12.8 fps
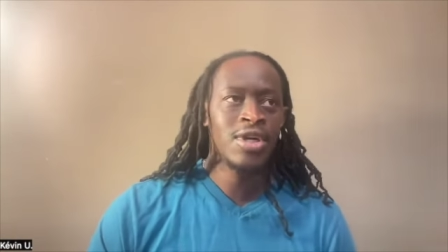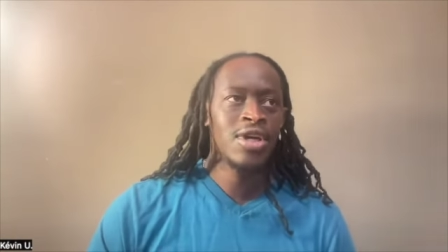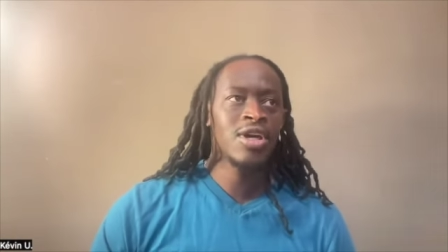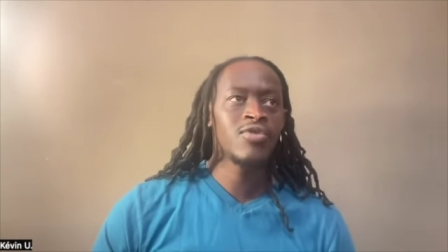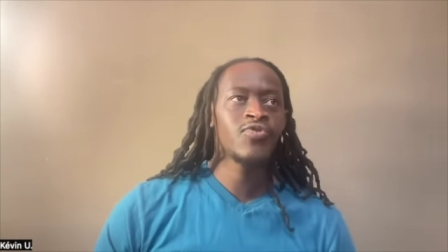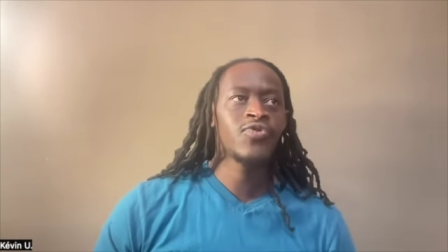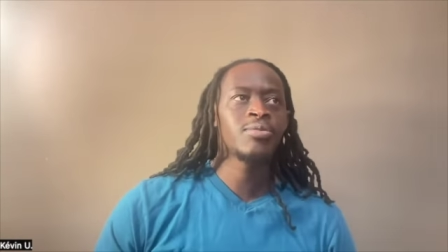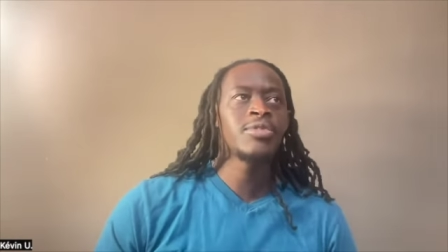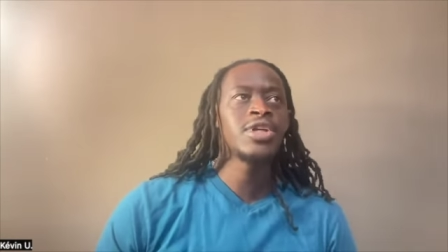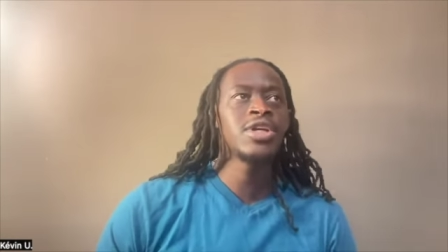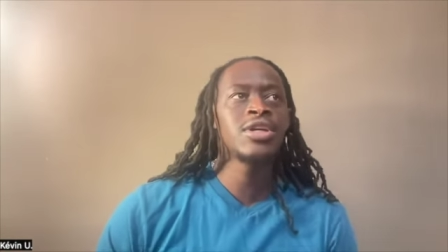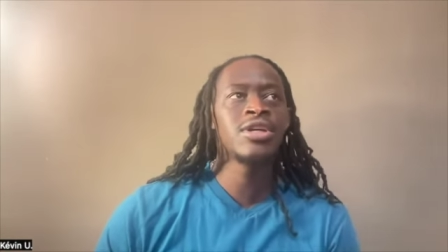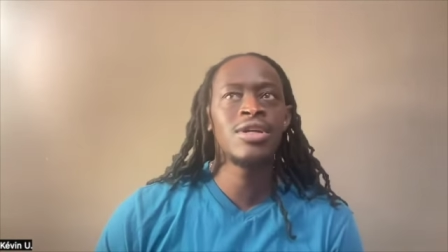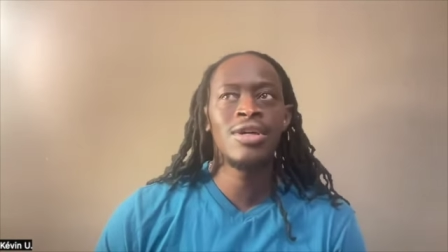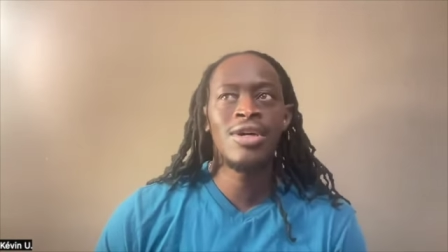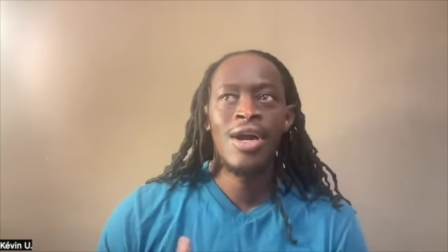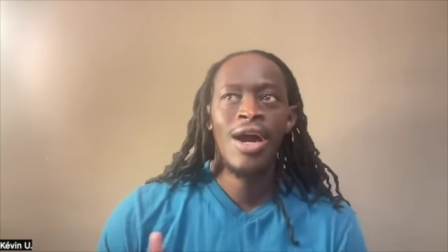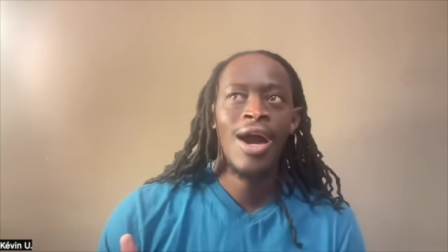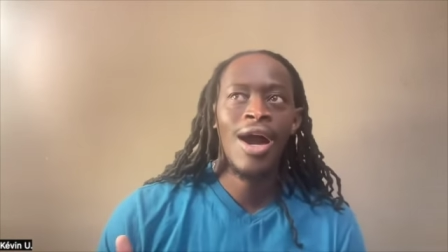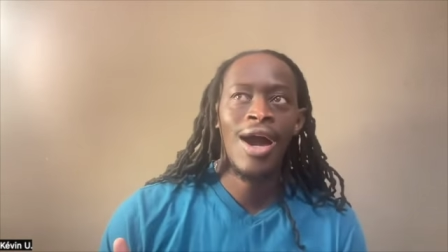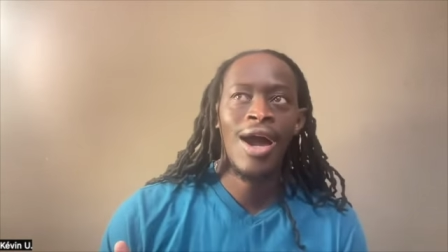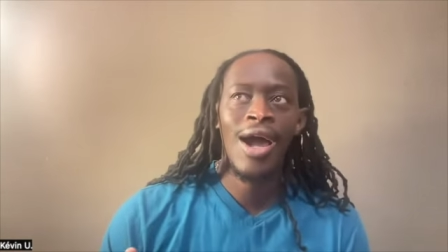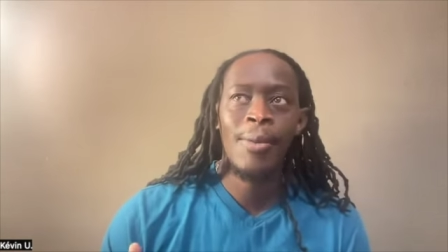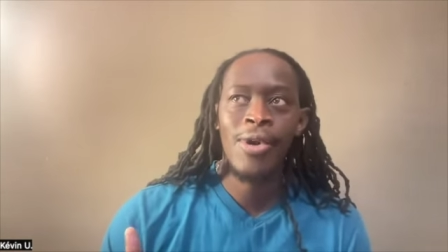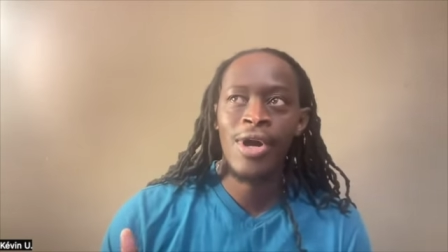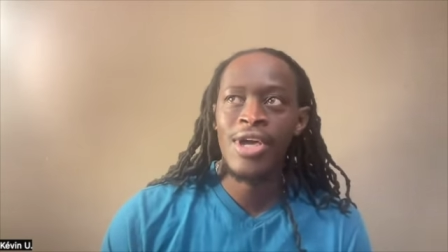And for me, I
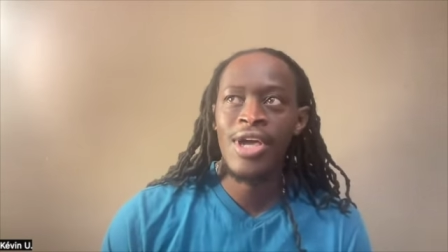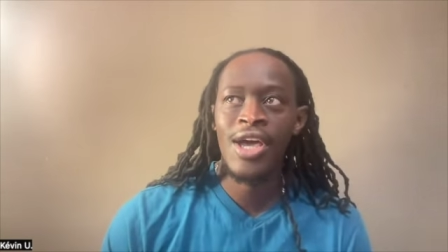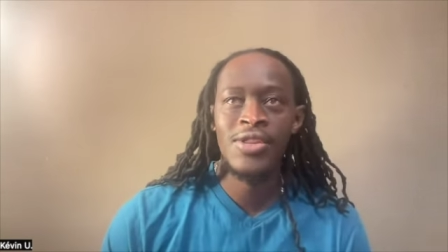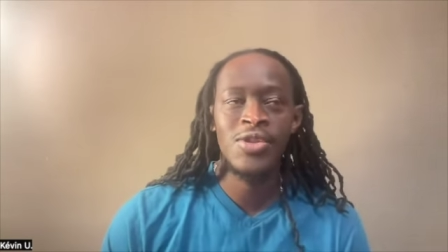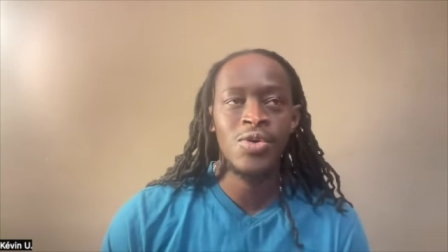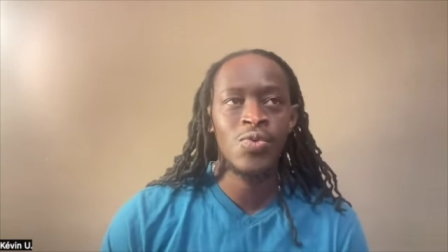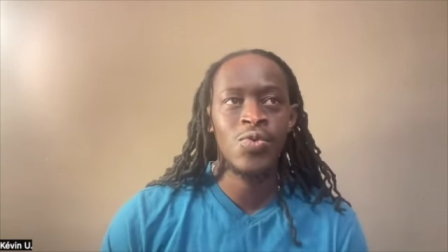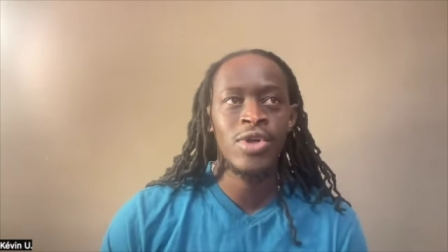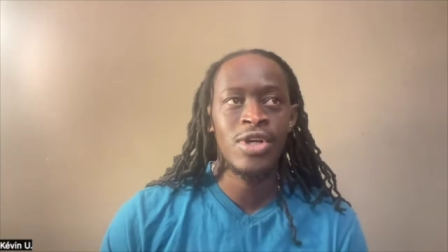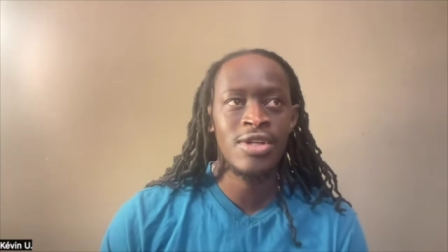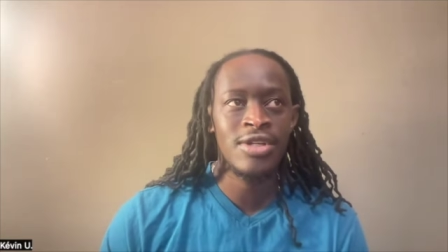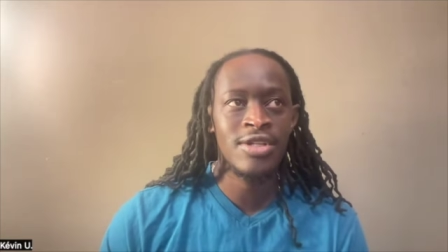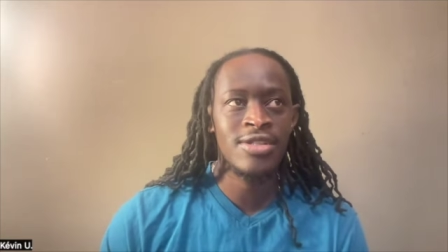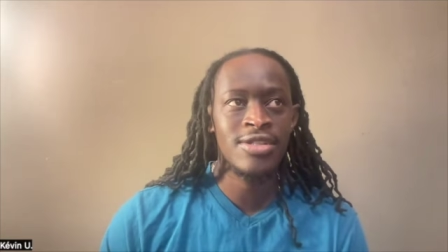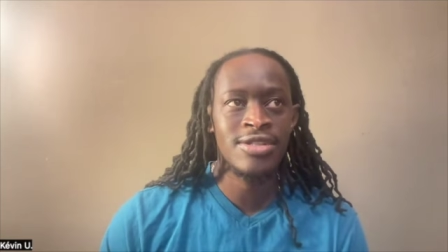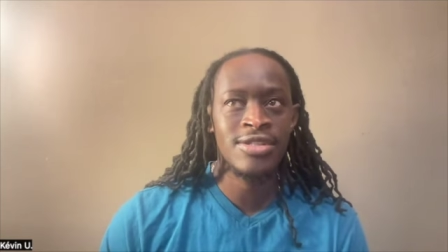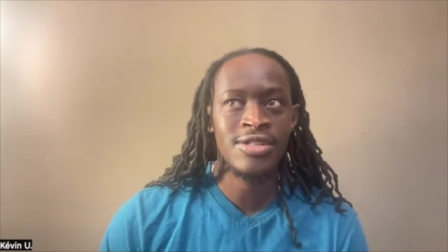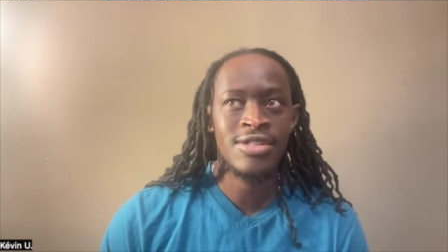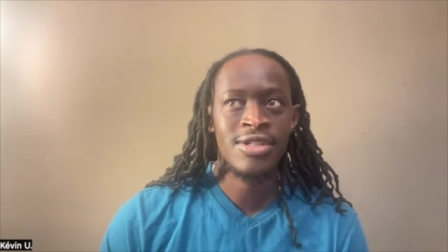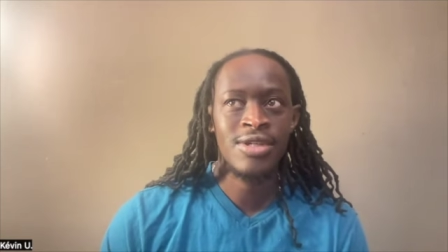had probably had the weirdest